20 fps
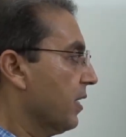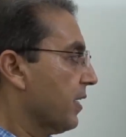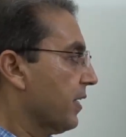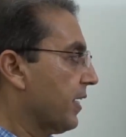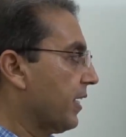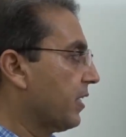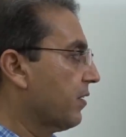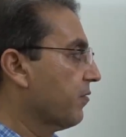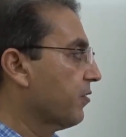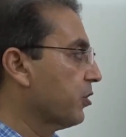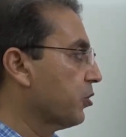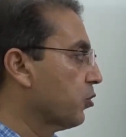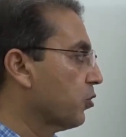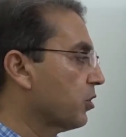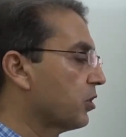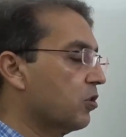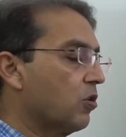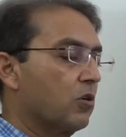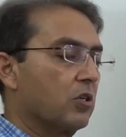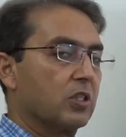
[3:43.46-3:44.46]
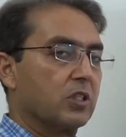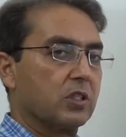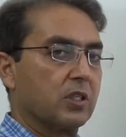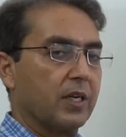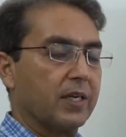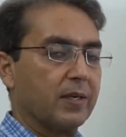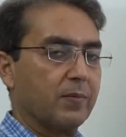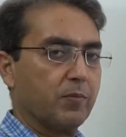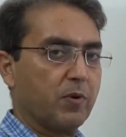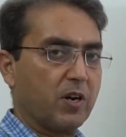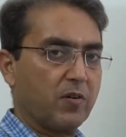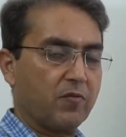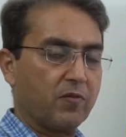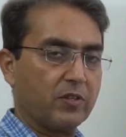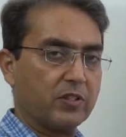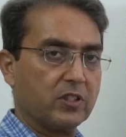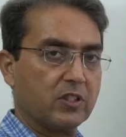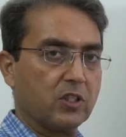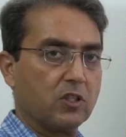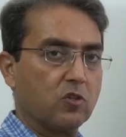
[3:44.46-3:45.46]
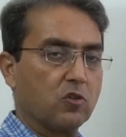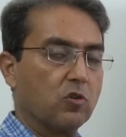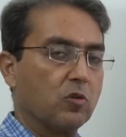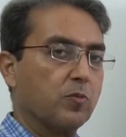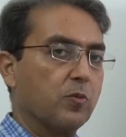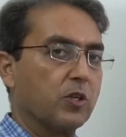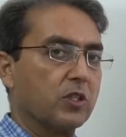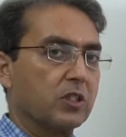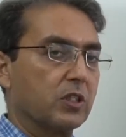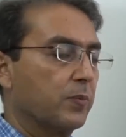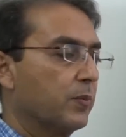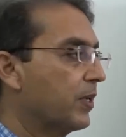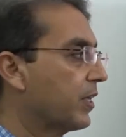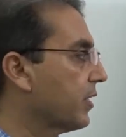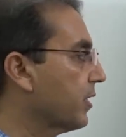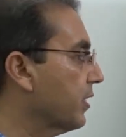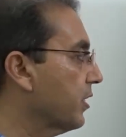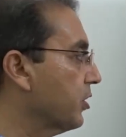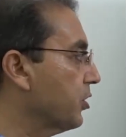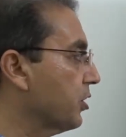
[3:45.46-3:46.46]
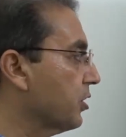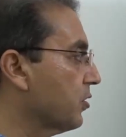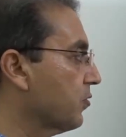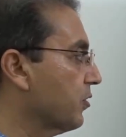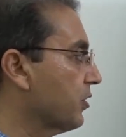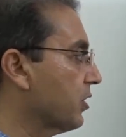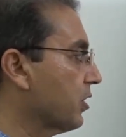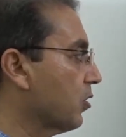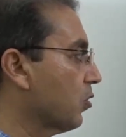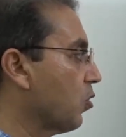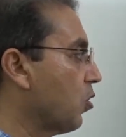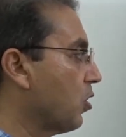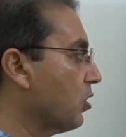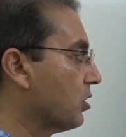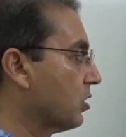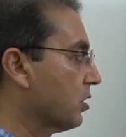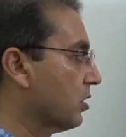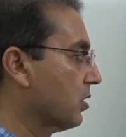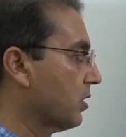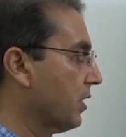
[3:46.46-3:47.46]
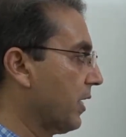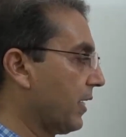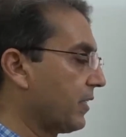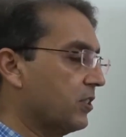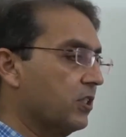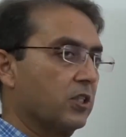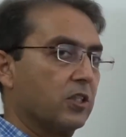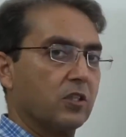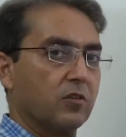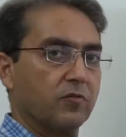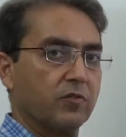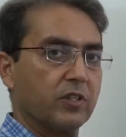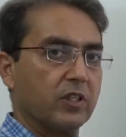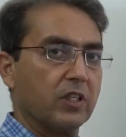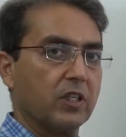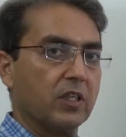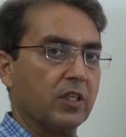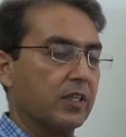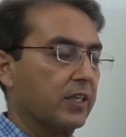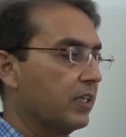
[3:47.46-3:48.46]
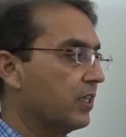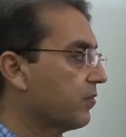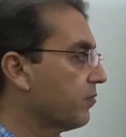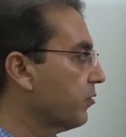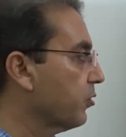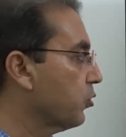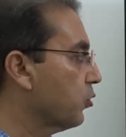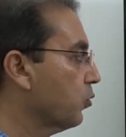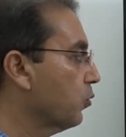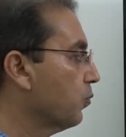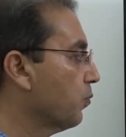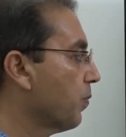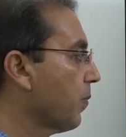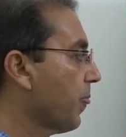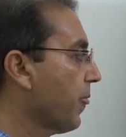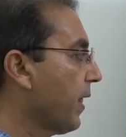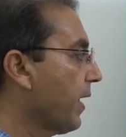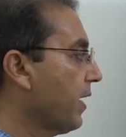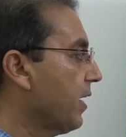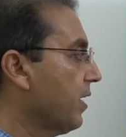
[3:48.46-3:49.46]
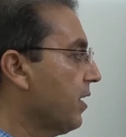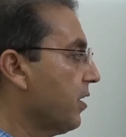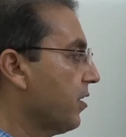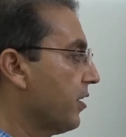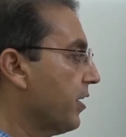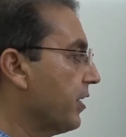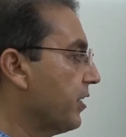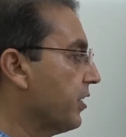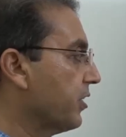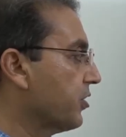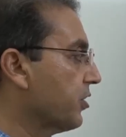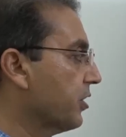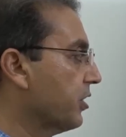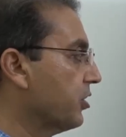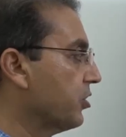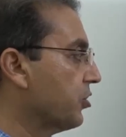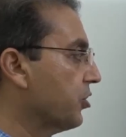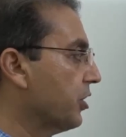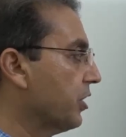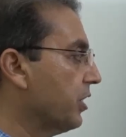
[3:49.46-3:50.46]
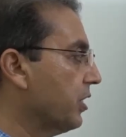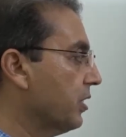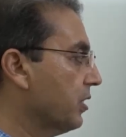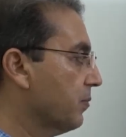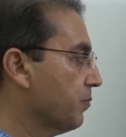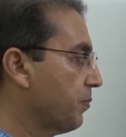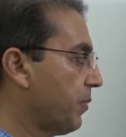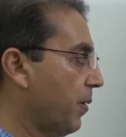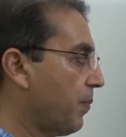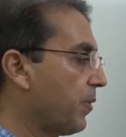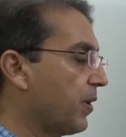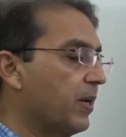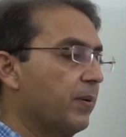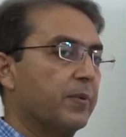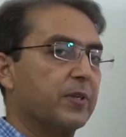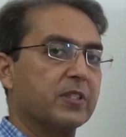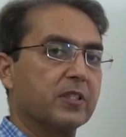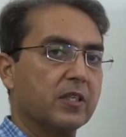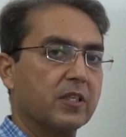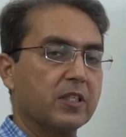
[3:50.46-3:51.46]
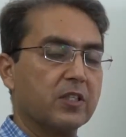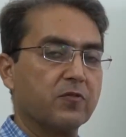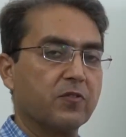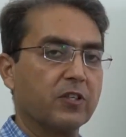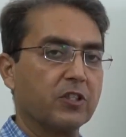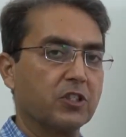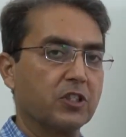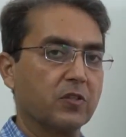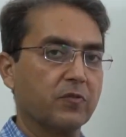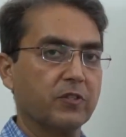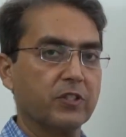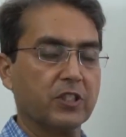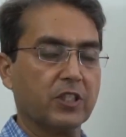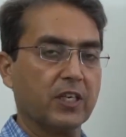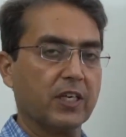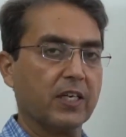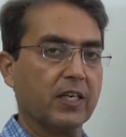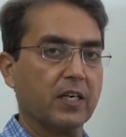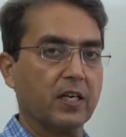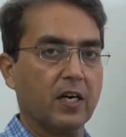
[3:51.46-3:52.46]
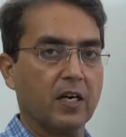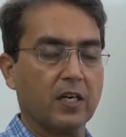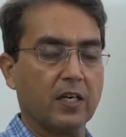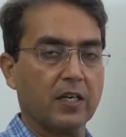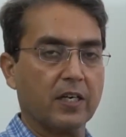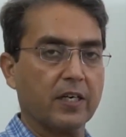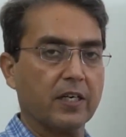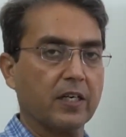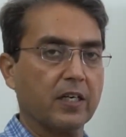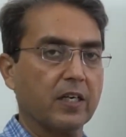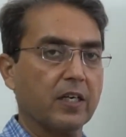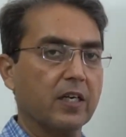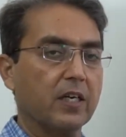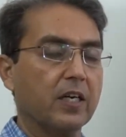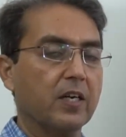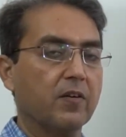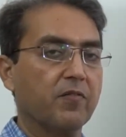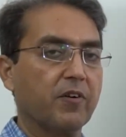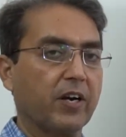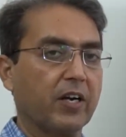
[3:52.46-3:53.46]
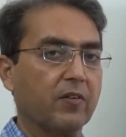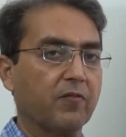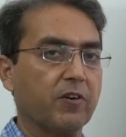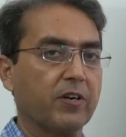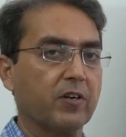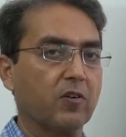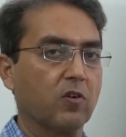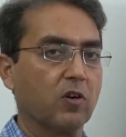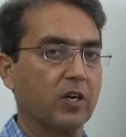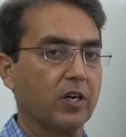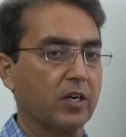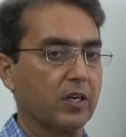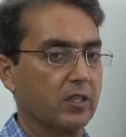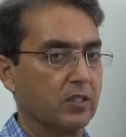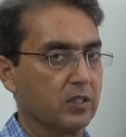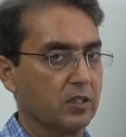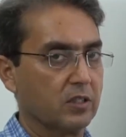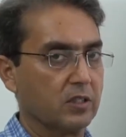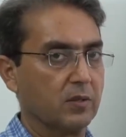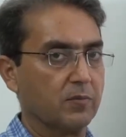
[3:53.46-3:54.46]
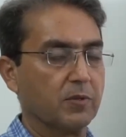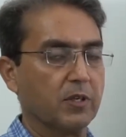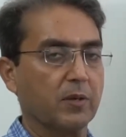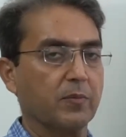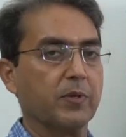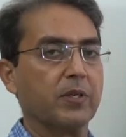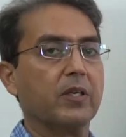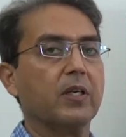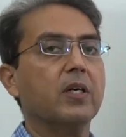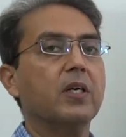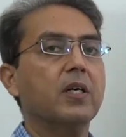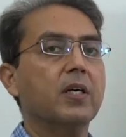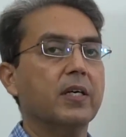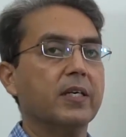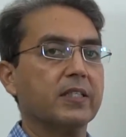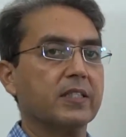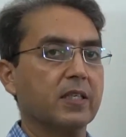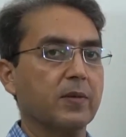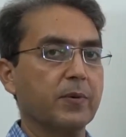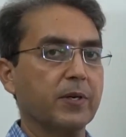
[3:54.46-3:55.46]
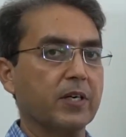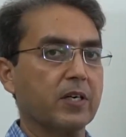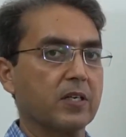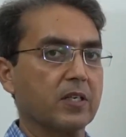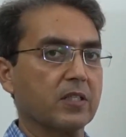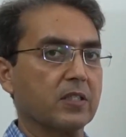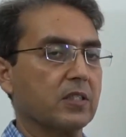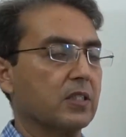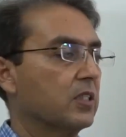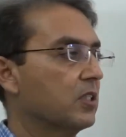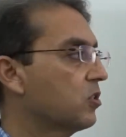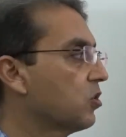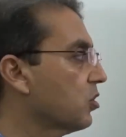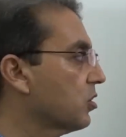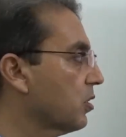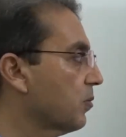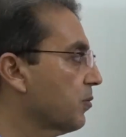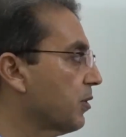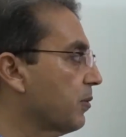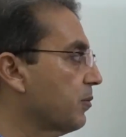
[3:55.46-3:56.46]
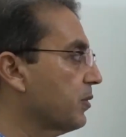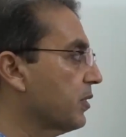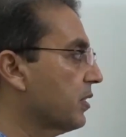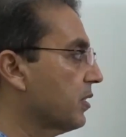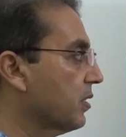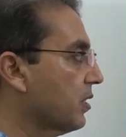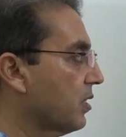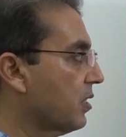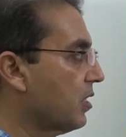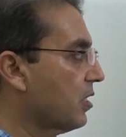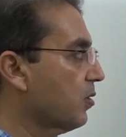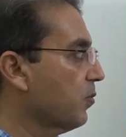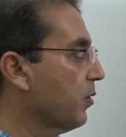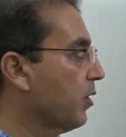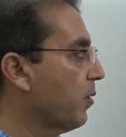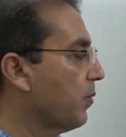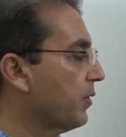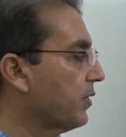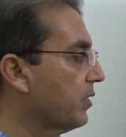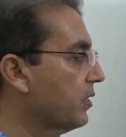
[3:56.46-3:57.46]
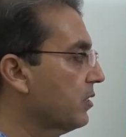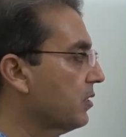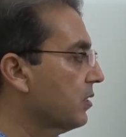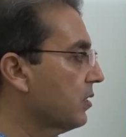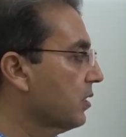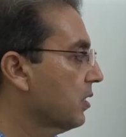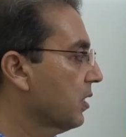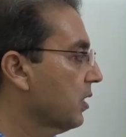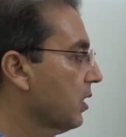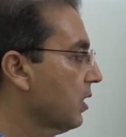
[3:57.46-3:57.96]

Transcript: Connective tissue disorders like Marfan syndrome or similar conditions which can cause laxity of the connective tissue. Radiation injury, papillary muscle dysfunction, which can occur in infective endocarditis and sometimes in ischemic heart disease or sometimes in cardiomyopathies.